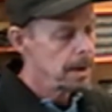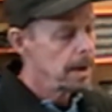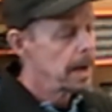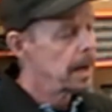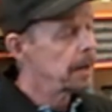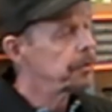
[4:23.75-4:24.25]

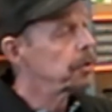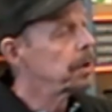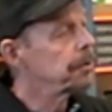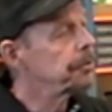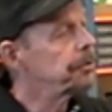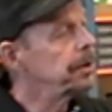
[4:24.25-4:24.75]
And as you
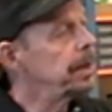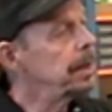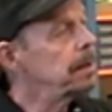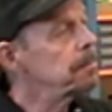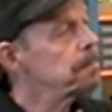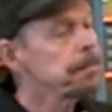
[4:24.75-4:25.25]
can
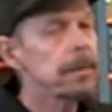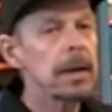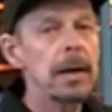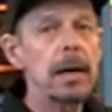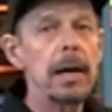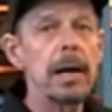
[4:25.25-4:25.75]
see,
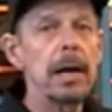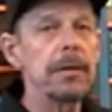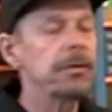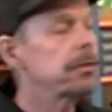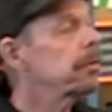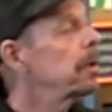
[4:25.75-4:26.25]

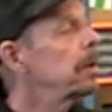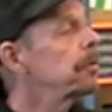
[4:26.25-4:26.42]
it's